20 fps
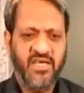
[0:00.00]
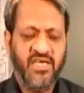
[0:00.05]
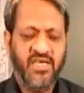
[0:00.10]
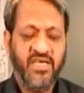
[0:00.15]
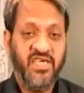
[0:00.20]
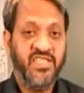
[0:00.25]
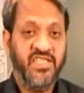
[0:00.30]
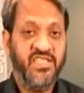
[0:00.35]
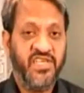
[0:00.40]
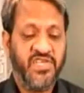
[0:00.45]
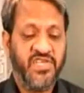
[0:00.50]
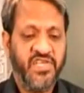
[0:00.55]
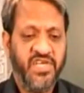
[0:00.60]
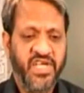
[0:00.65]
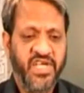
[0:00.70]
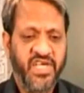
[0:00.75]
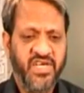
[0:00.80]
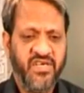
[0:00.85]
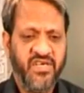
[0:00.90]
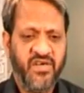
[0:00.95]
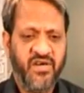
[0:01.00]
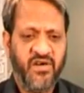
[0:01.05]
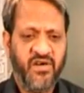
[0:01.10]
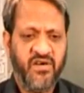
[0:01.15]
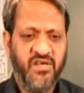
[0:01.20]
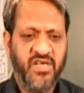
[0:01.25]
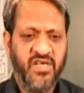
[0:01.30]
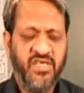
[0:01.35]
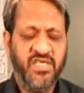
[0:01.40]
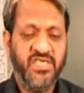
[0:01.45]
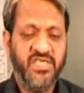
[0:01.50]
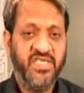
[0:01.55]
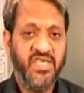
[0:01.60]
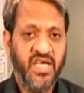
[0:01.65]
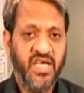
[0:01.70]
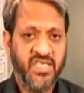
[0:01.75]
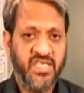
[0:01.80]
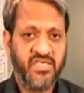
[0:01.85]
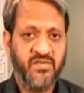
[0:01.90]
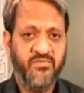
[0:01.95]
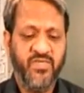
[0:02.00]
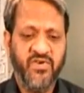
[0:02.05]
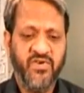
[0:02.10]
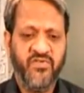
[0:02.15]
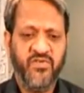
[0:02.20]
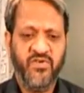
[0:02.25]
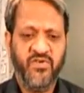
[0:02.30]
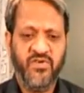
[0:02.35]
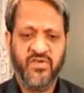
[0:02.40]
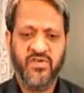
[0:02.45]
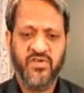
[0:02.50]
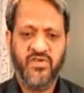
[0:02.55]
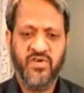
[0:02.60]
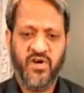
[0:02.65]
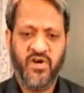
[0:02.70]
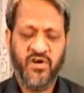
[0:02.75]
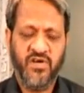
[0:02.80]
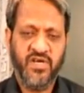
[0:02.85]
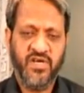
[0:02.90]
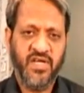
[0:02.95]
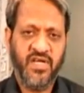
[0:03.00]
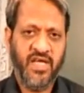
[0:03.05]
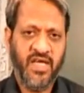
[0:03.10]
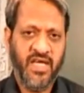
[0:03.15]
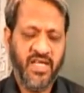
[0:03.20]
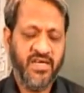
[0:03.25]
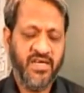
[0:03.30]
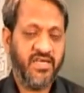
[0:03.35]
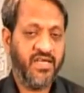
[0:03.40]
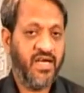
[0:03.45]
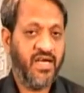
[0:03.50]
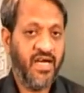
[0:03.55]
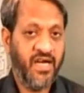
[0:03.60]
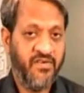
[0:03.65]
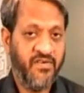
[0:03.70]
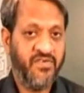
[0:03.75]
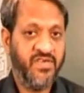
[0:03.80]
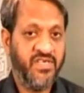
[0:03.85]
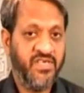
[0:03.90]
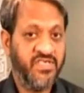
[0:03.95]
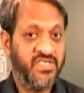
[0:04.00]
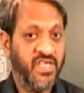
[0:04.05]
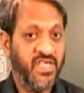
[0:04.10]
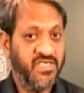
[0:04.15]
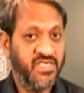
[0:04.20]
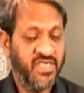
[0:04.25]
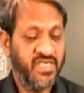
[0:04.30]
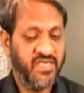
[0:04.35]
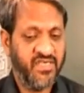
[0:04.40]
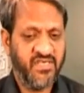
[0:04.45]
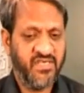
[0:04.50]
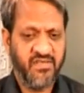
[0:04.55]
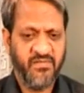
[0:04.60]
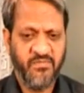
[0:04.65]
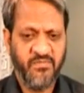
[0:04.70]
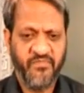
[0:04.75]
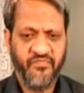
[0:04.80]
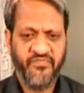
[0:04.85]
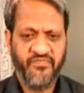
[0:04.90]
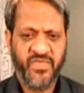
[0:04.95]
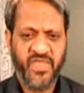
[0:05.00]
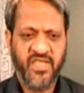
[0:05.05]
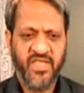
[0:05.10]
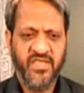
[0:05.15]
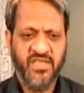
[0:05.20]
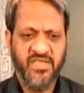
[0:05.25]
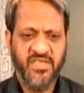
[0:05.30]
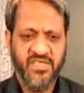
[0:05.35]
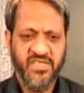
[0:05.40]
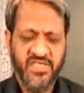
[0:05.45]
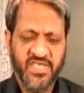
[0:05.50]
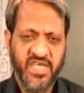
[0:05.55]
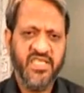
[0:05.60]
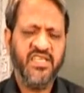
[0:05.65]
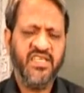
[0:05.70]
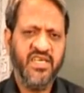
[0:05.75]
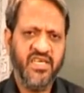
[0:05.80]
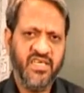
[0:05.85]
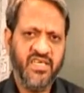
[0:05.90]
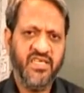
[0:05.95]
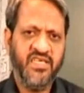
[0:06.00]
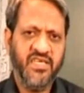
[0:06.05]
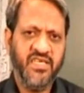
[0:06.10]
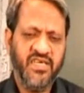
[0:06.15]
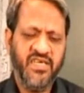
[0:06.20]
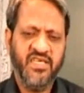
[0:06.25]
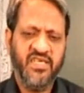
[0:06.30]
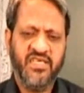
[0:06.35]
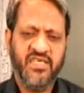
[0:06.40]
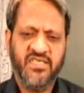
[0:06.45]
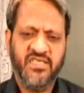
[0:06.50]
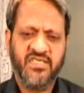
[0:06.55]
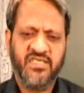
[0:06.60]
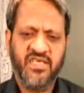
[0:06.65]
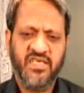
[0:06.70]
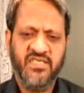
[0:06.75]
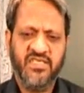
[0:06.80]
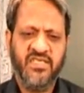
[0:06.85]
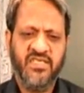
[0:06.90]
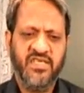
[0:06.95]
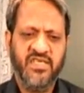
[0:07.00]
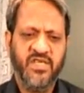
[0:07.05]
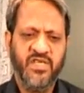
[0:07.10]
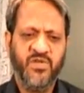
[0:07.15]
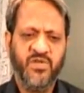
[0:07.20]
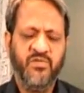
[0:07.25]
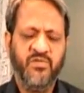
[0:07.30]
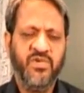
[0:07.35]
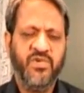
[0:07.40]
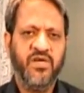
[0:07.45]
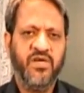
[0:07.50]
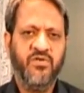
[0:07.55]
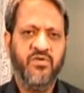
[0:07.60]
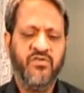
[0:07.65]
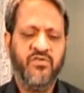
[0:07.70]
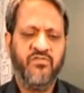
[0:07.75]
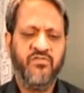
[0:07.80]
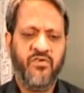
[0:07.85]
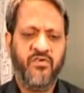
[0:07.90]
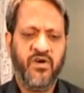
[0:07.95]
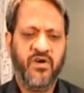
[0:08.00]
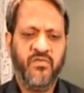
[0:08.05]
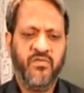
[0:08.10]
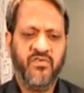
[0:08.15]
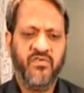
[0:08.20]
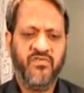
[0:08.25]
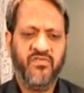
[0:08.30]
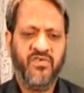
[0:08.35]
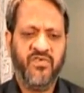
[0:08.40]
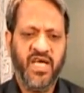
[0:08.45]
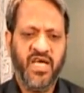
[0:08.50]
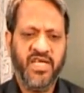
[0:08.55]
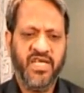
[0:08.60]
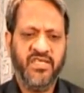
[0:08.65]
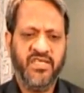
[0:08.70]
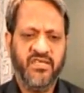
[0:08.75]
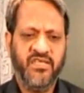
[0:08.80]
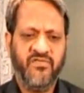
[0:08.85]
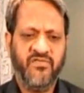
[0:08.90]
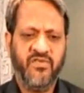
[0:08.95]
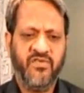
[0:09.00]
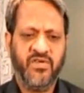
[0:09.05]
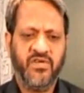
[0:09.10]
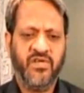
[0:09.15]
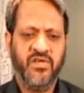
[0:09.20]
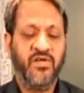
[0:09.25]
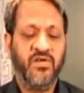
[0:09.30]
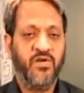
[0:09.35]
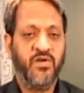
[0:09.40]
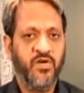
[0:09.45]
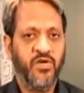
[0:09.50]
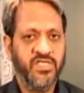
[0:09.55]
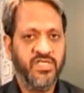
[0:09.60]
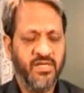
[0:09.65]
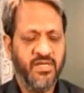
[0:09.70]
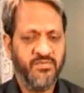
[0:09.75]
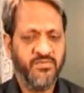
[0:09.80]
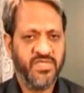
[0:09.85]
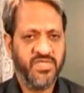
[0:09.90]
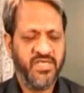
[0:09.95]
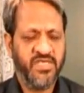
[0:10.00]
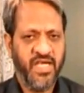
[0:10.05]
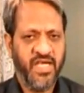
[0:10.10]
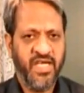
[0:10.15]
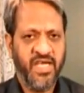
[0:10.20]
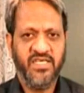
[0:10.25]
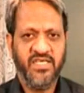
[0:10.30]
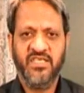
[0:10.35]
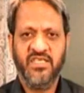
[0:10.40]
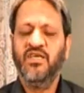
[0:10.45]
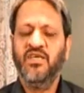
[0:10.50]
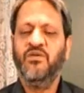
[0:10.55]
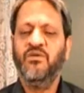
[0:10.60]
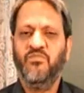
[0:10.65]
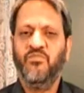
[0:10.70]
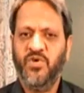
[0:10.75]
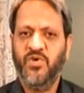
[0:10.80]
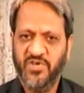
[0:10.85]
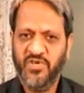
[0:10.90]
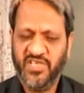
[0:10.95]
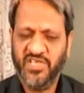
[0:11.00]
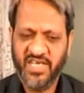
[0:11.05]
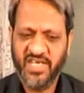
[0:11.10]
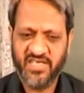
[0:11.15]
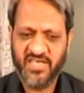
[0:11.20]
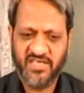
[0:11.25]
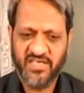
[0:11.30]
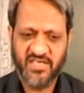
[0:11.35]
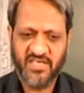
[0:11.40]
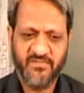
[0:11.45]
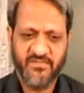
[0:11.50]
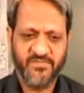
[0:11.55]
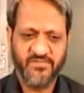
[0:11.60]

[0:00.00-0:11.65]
in the shade or just before dawn and after sunset. Generally, it is considered to be a good form of lighting for close-ups and portraits.